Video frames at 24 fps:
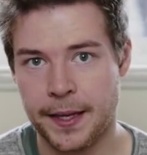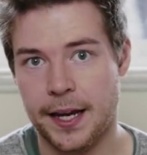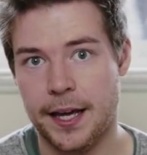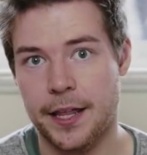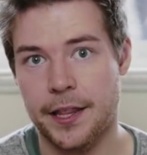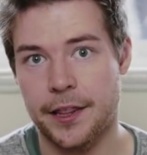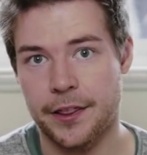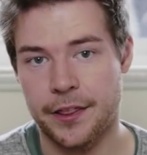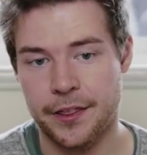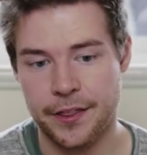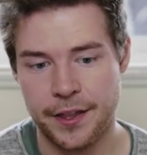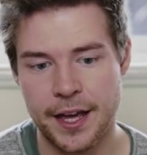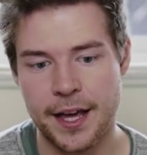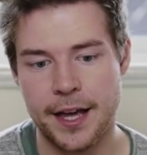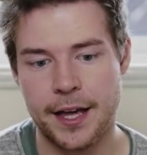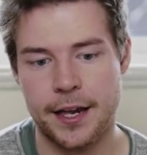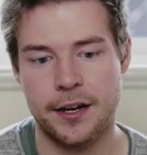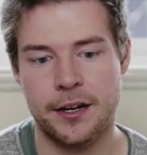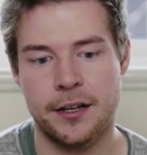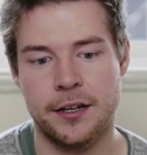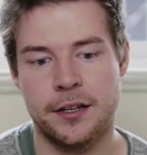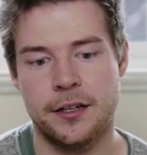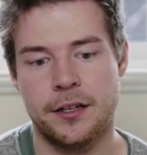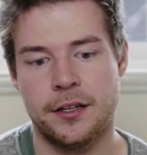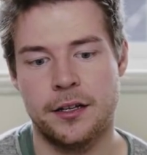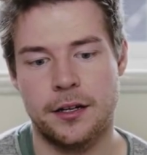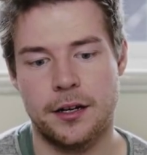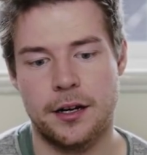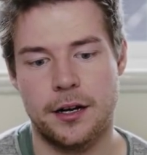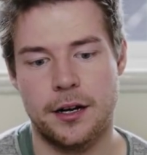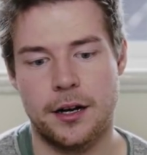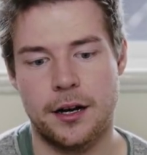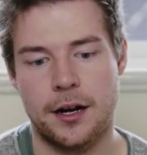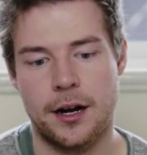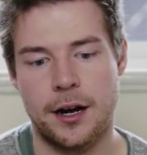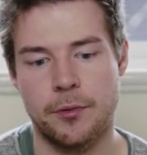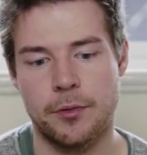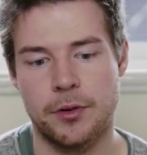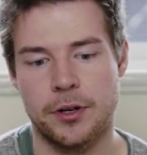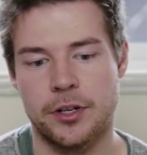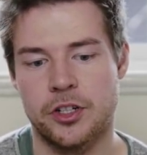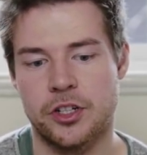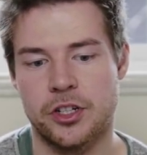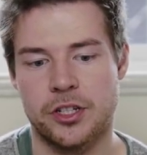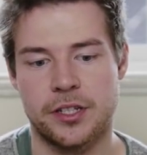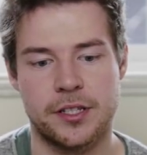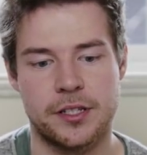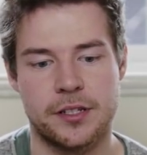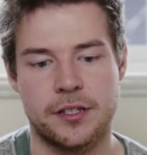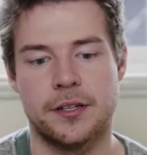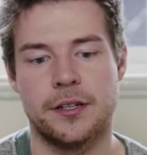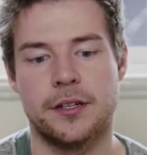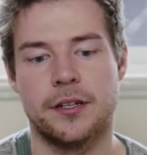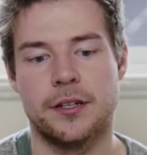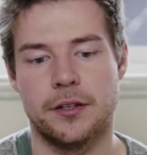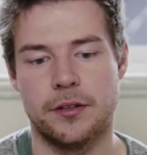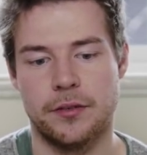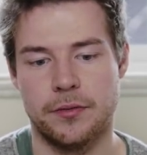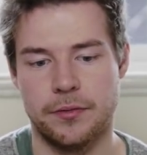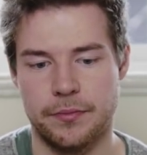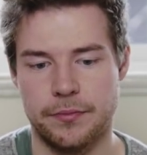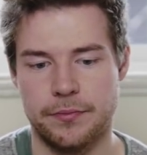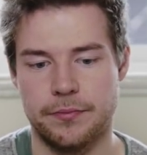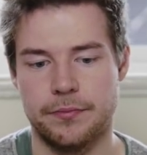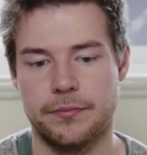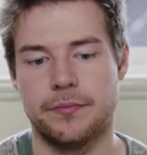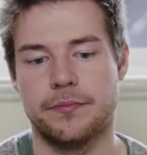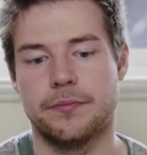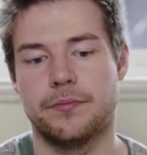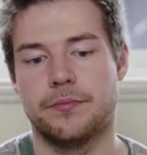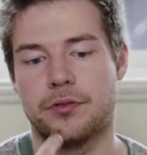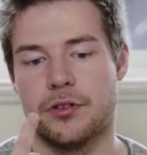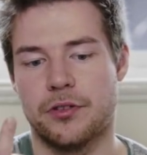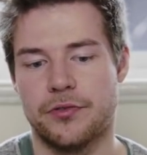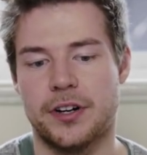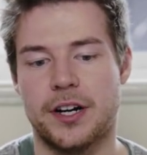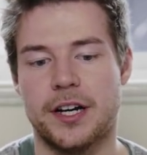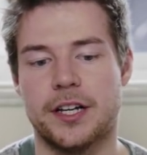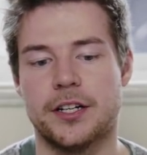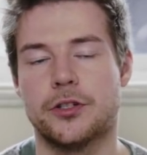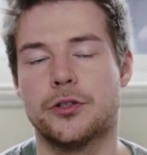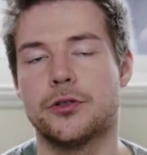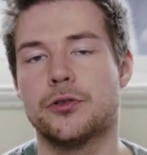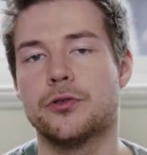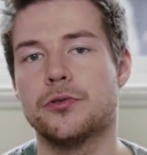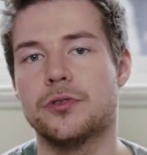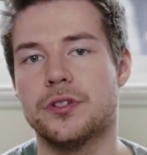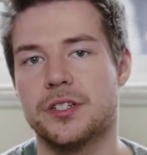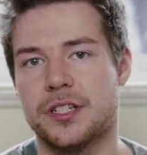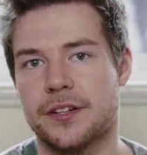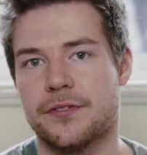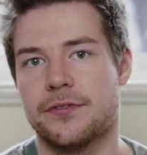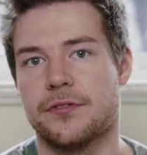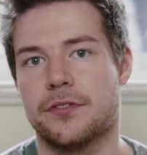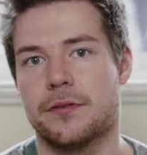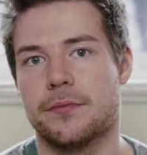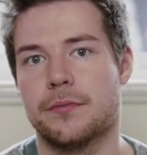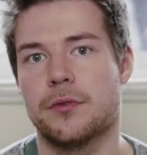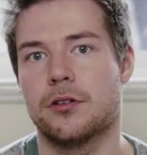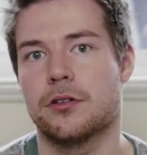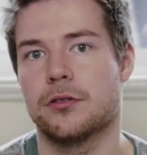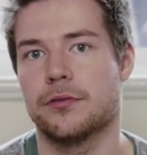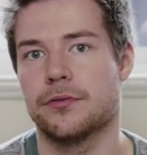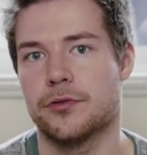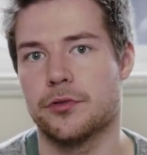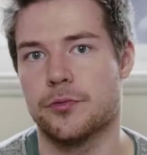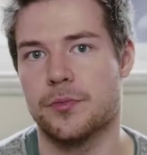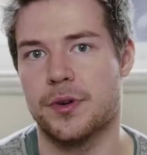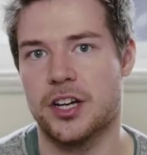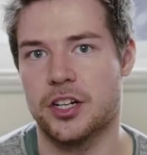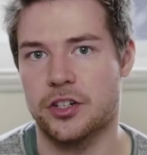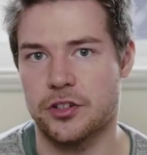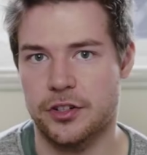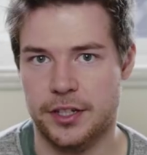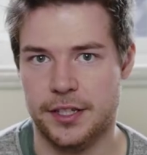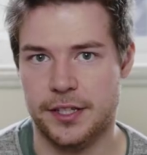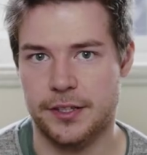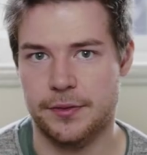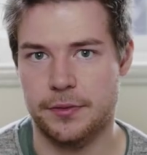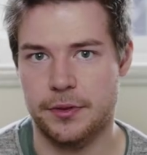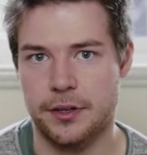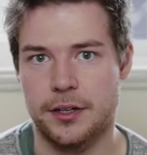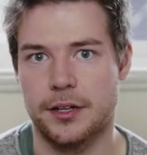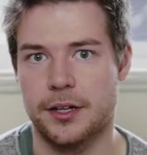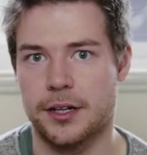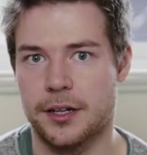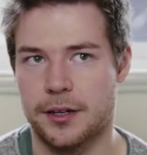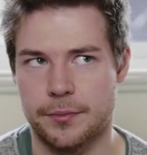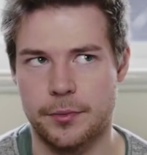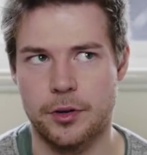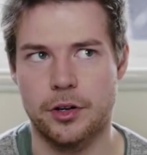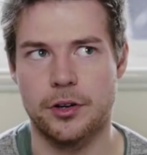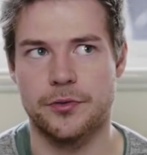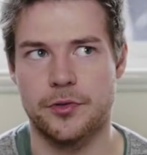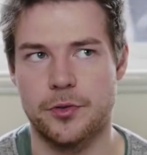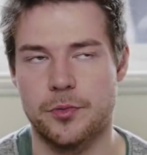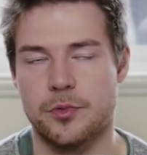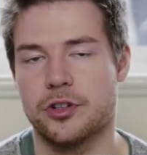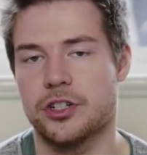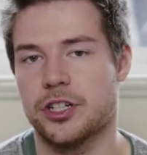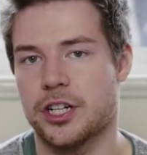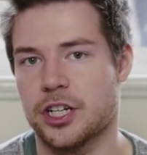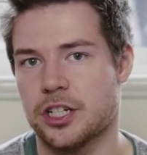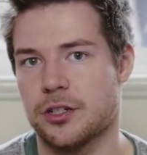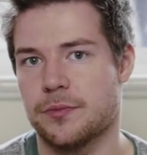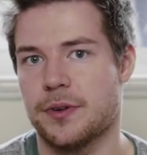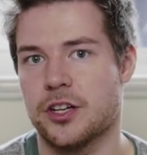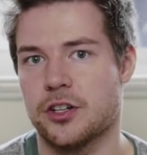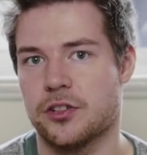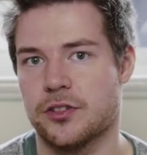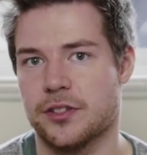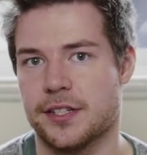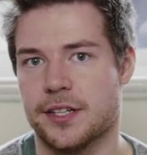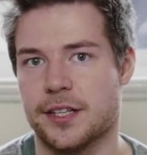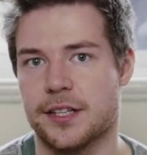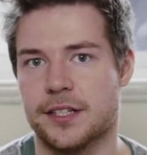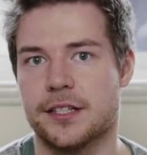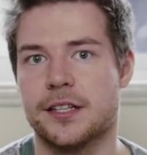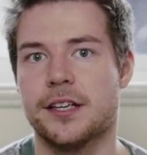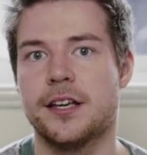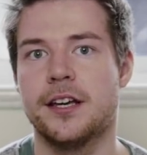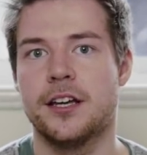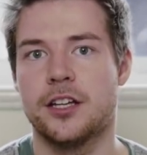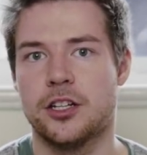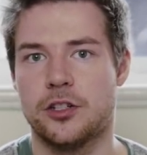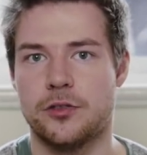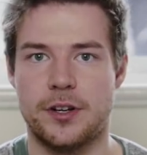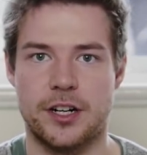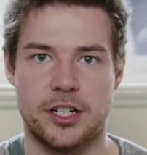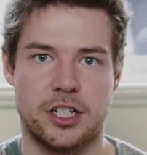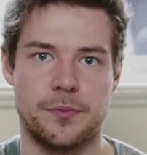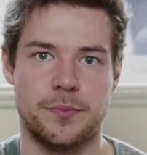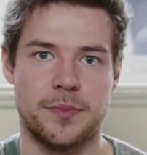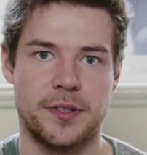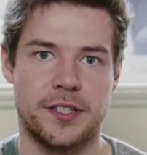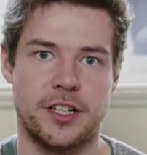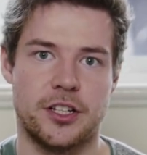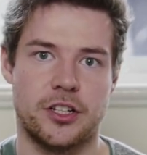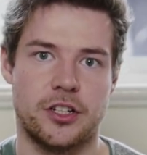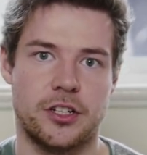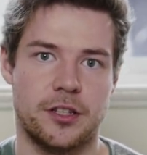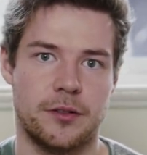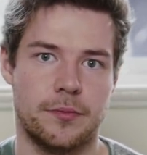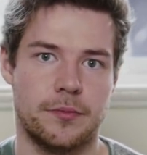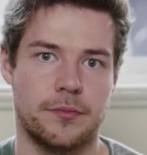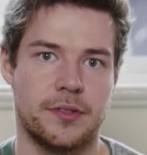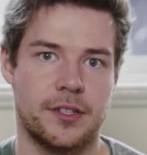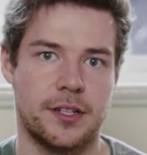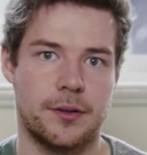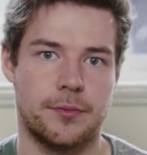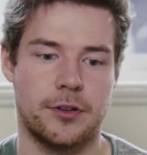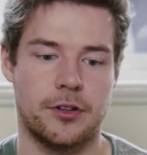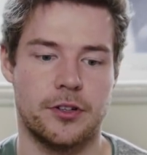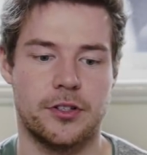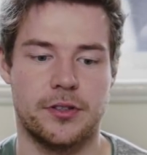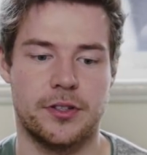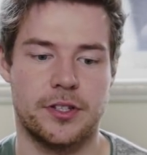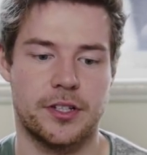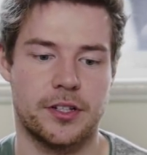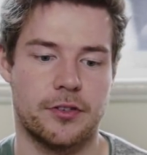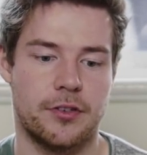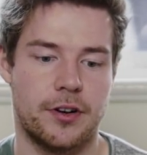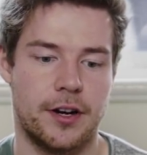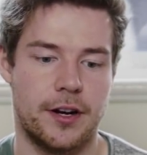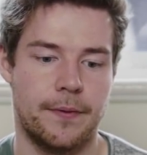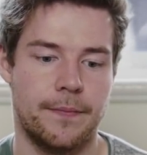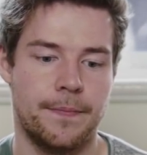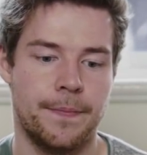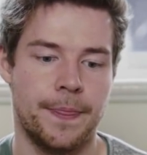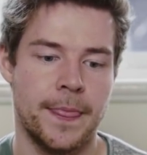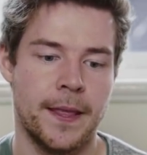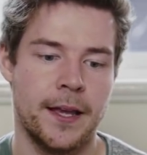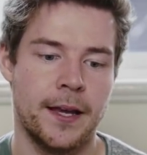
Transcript: And then I would just provide two different model view matrix, uh, model view projection matrices to actually position them somewhere else on the screen.